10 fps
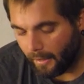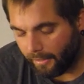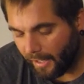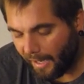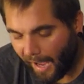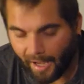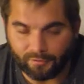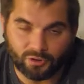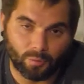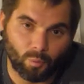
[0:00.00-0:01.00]
they
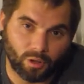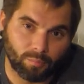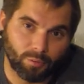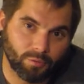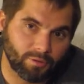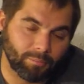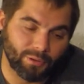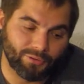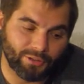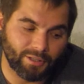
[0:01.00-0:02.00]
have some waterproofing
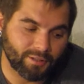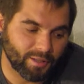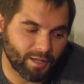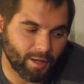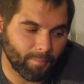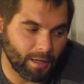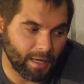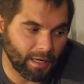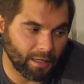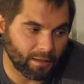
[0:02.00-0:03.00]
built into them
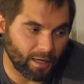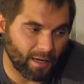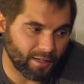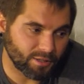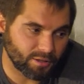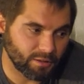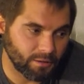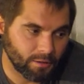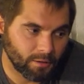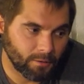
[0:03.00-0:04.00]
and I
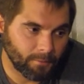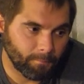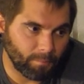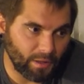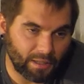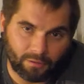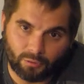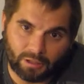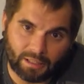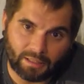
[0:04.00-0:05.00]
actually I didn't
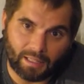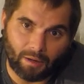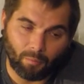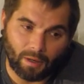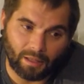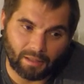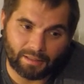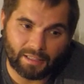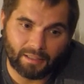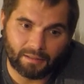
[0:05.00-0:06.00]
really get that wet. Like
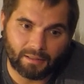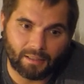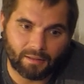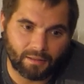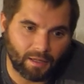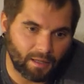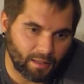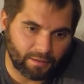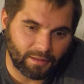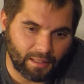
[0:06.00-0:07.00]
they
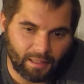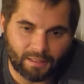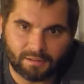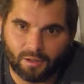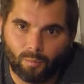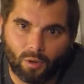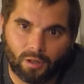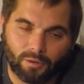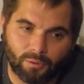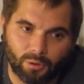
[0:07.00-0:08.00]
they let some
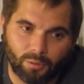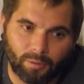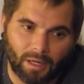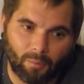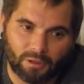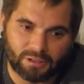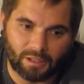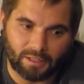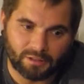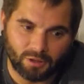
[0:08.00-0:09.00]
water through, but I wasn't
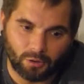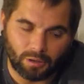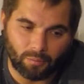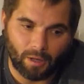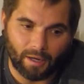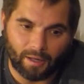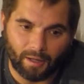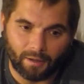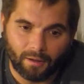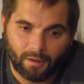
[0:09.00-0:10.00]
like soaking wet.
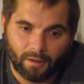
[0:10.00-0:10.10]
And